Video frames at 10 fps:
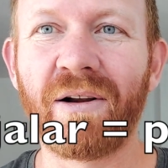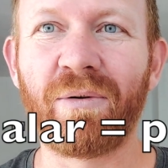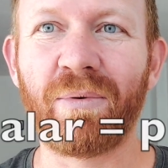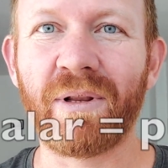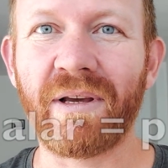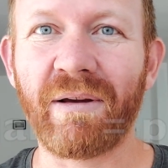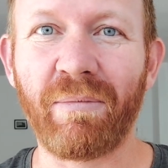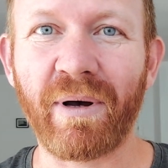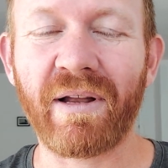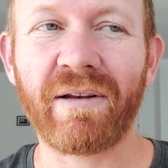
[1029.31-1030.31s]
really,
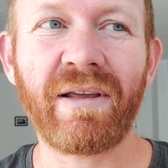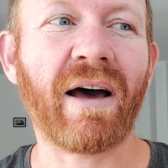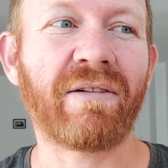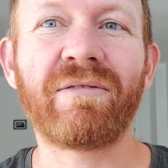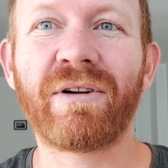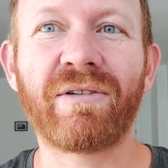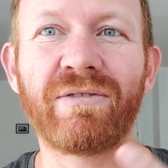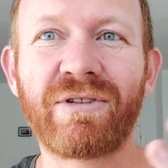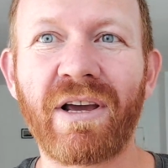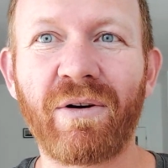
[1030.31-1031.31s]
but yeah, your
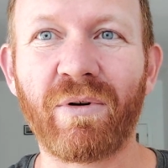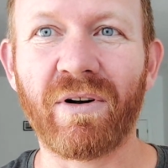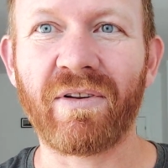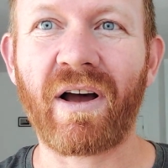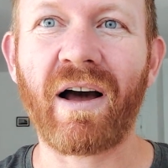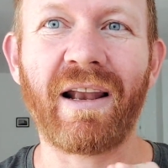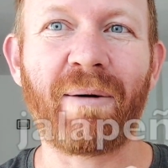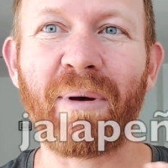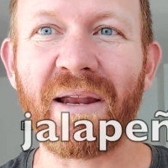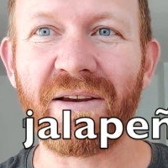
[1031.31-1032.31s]
J words.
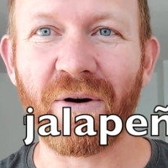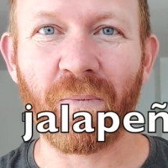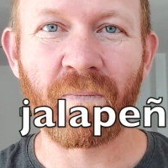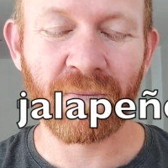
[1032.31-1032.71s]
Jalapeño.